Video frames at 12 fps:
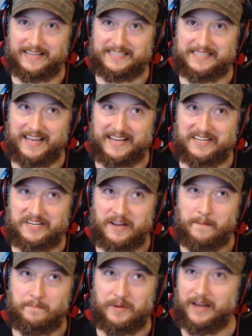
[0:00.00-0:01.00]
age
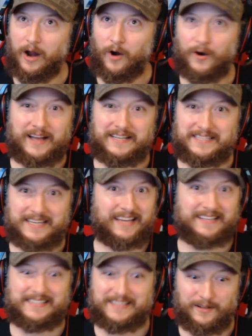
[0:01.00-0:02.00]
but our ice king
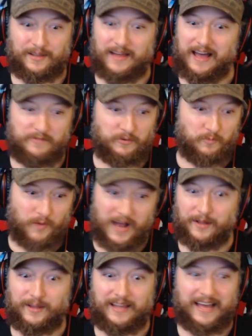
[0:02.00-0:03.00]
is still alive and
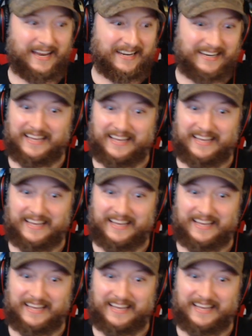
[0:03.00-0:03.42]
well and